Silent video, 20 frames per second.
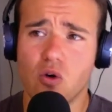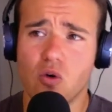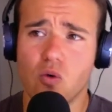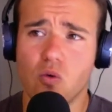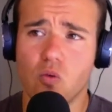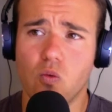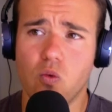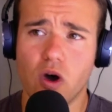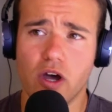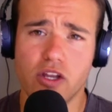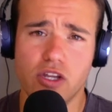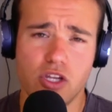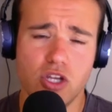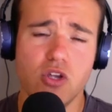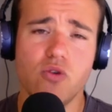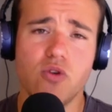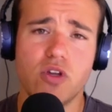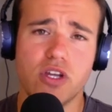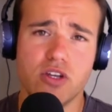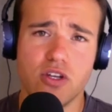what
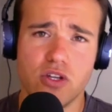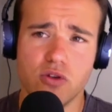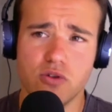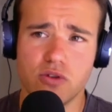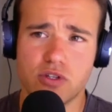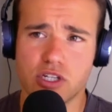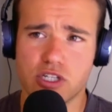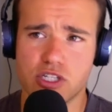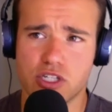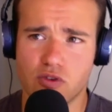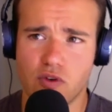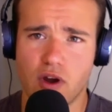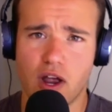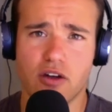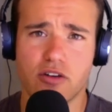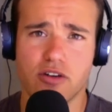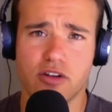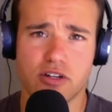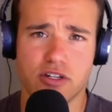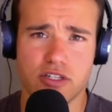you can do to
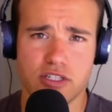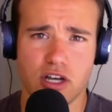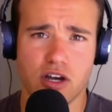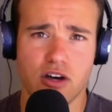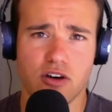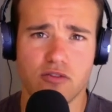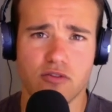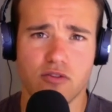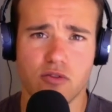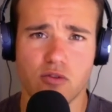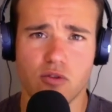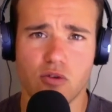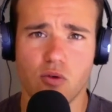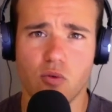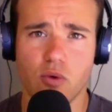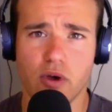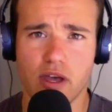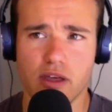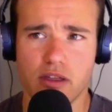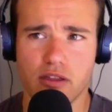surround yourself
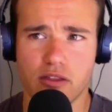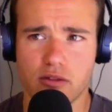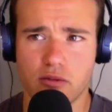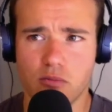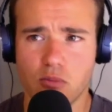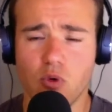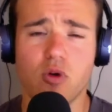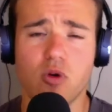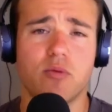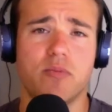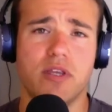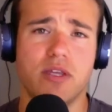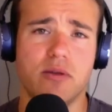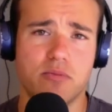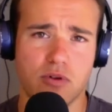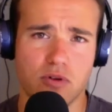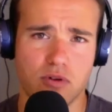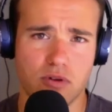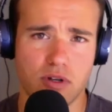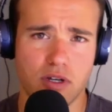with more
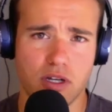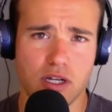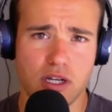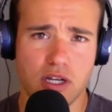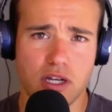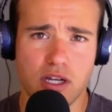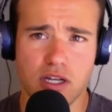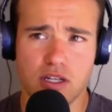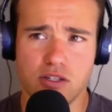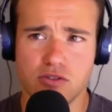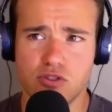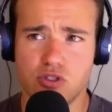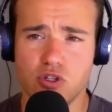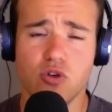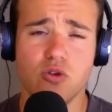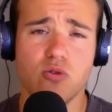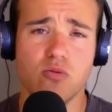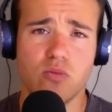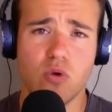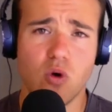people,
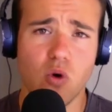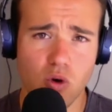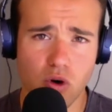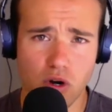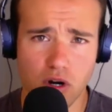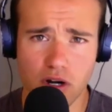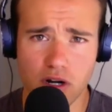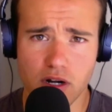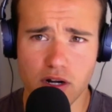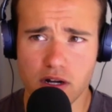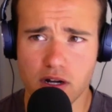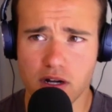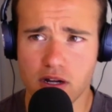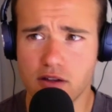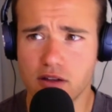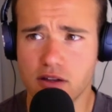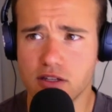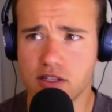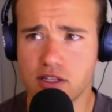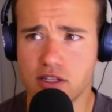do more,
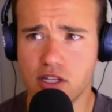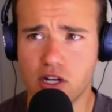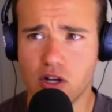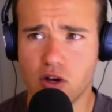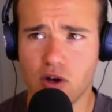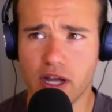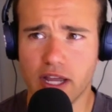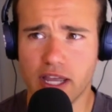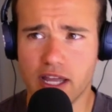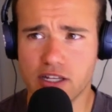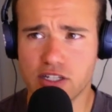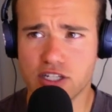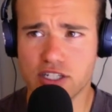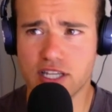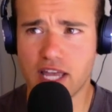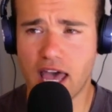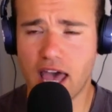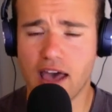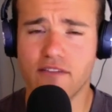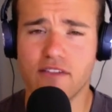again, just
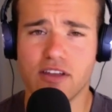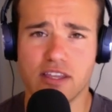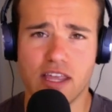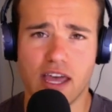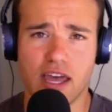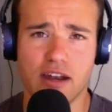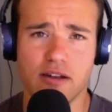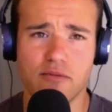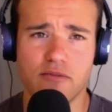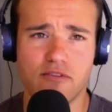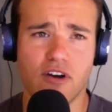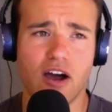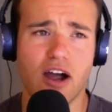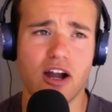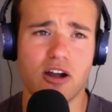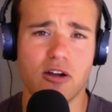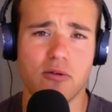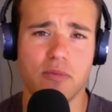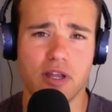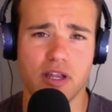having that
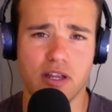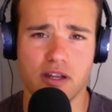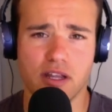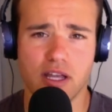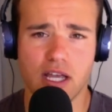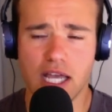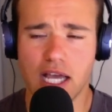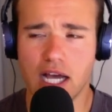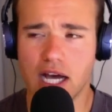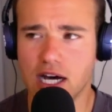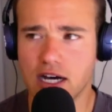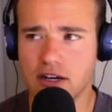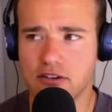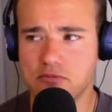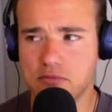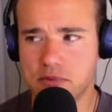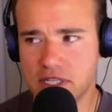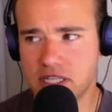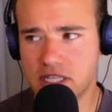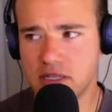environment
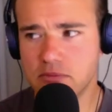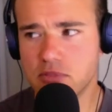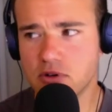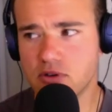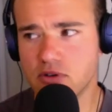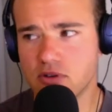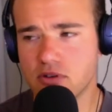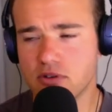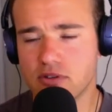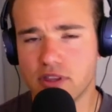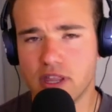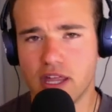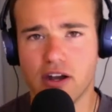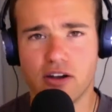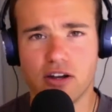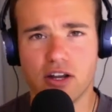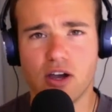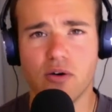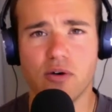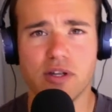of people that
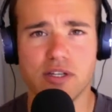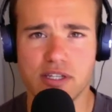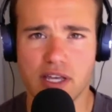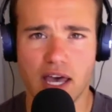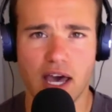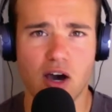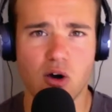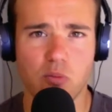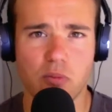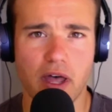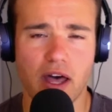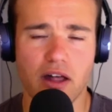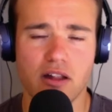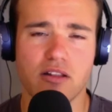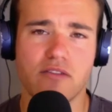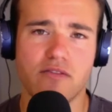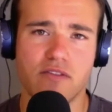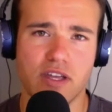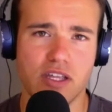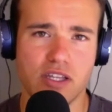are going to help
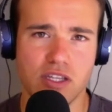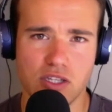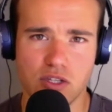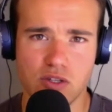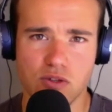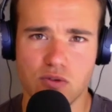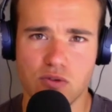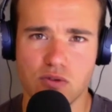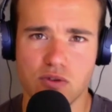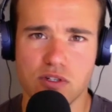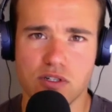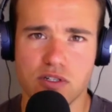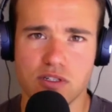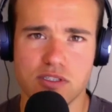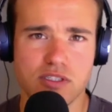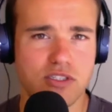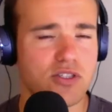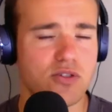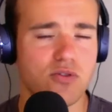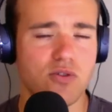elevate you
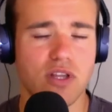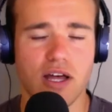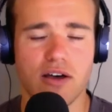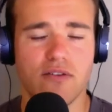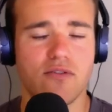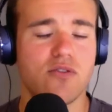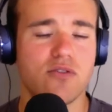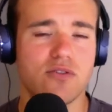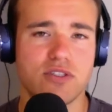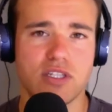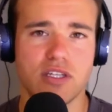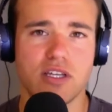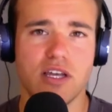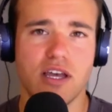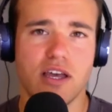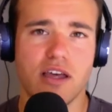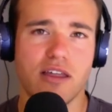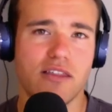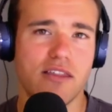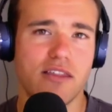to levels
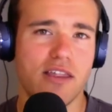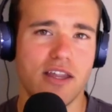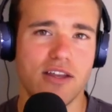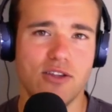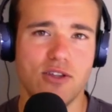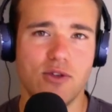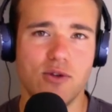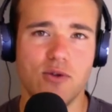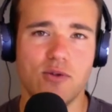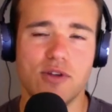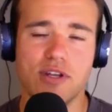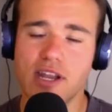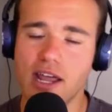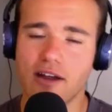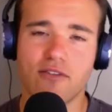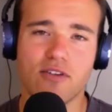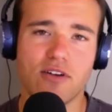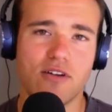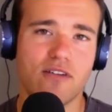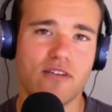that you
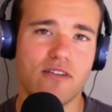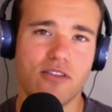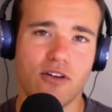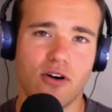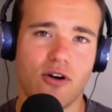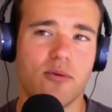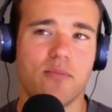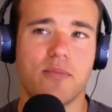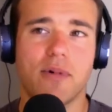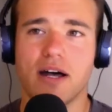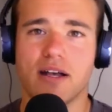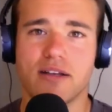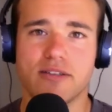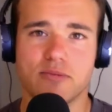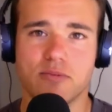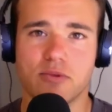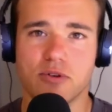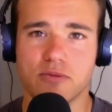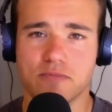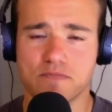never thought
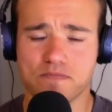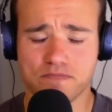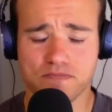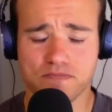possible.